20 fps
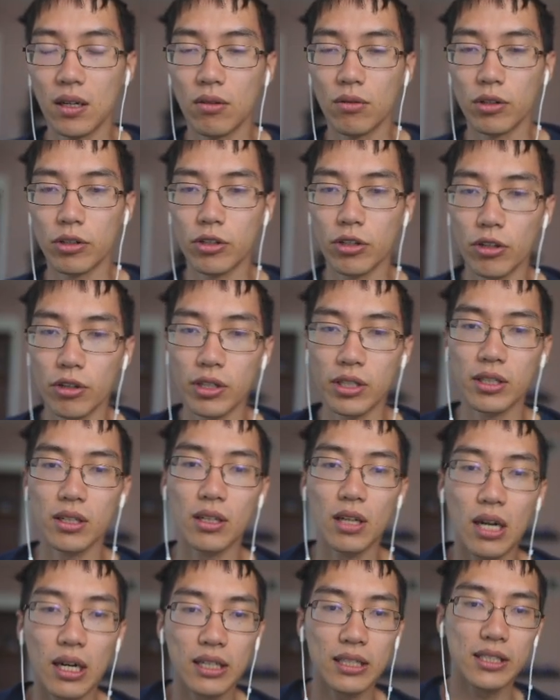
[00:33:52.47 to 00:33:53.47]
returning the
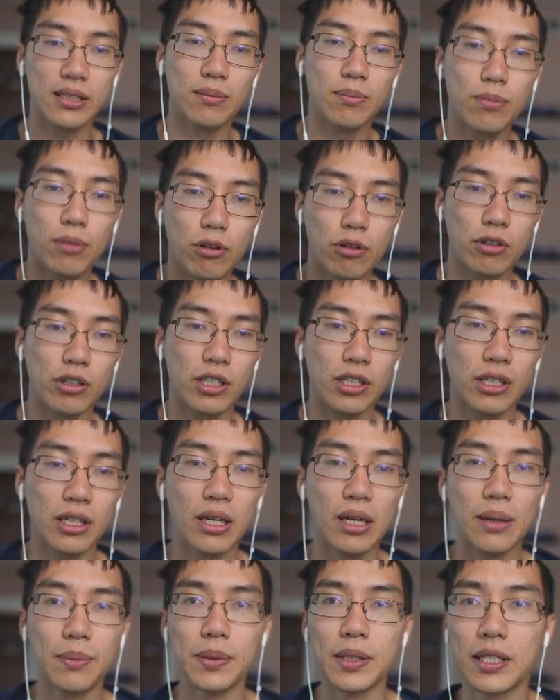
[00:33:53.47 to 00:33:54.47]
lock is important
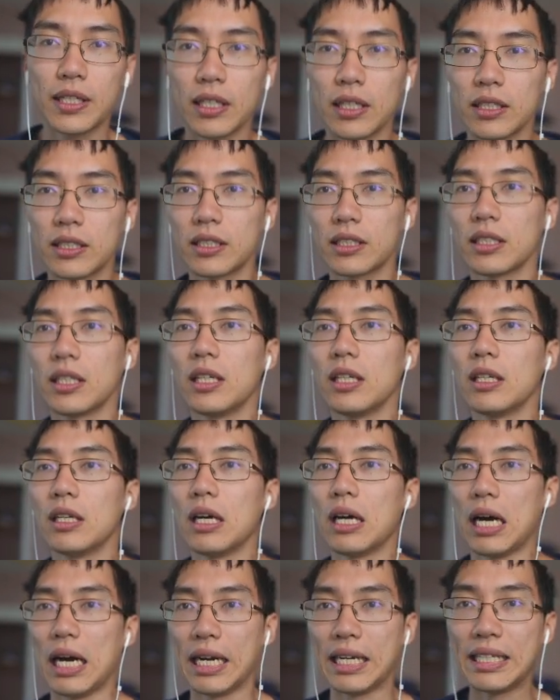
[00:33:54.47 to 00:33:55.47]
because
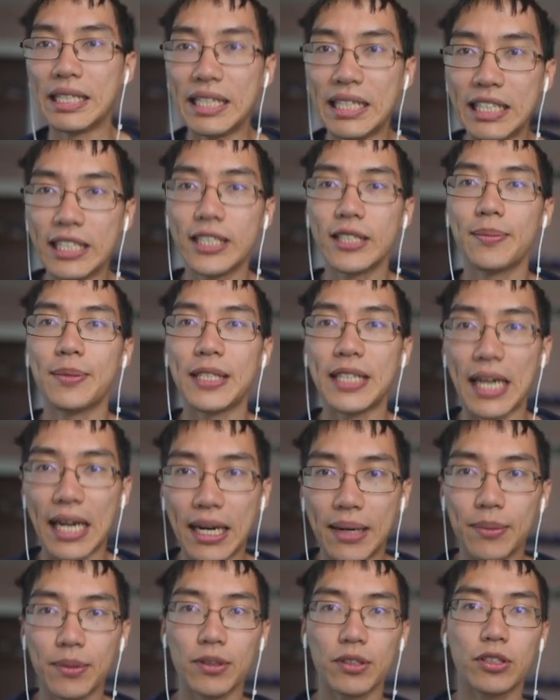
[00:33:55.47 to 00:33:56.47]
I need to be
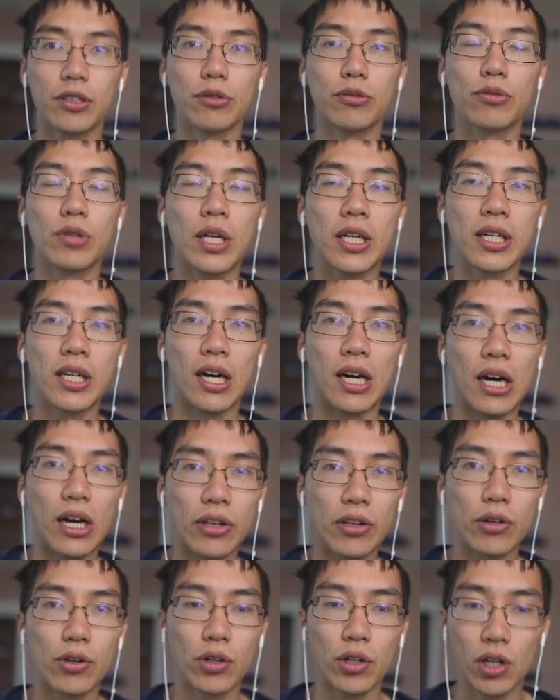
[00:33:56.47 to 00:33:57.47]
able to run
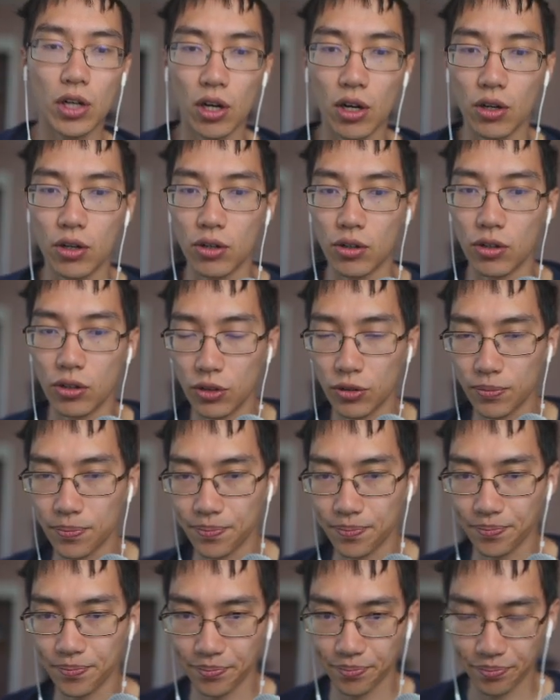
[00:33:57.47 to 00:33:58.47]
other code
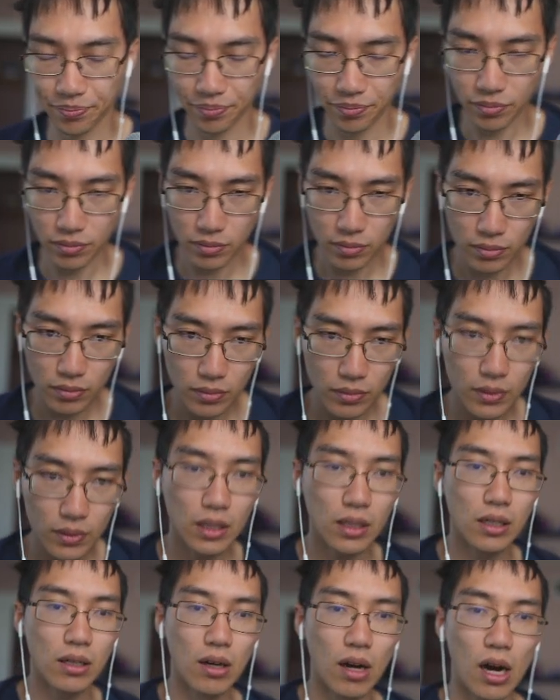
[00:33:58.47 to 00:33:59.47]

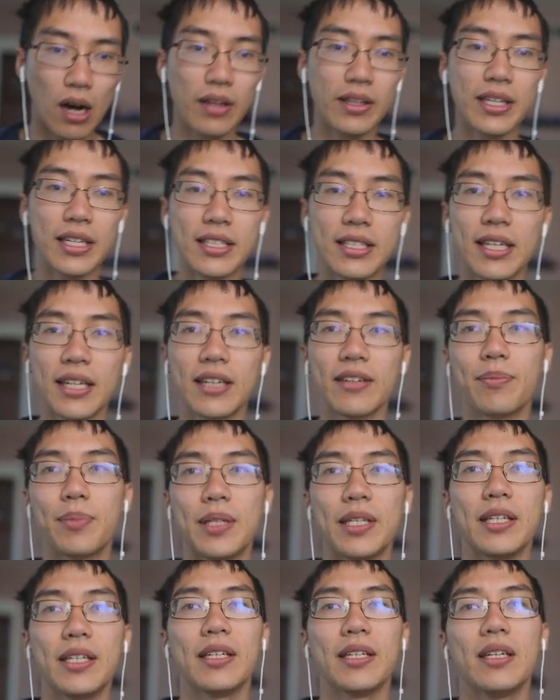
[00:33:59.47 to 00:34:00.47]
on the inside of
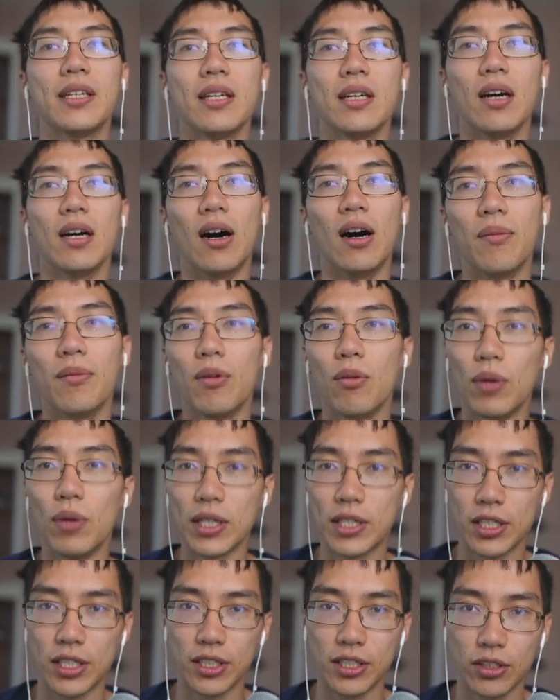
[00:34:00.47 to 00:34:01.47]
B,
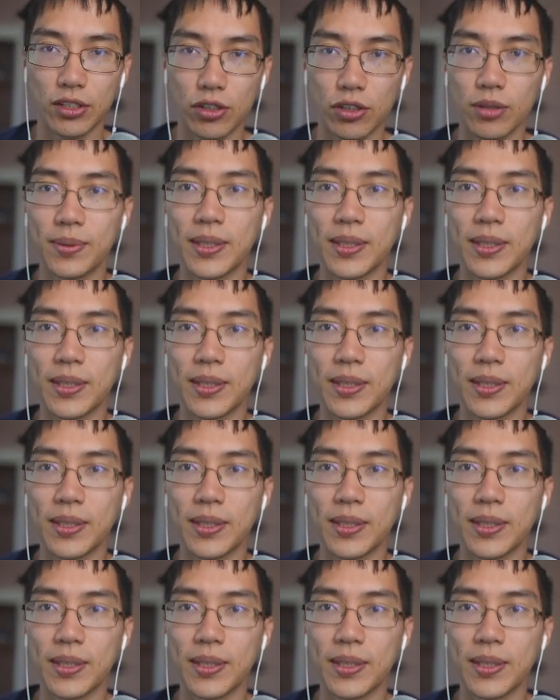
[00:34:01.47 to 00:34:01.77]
which is going to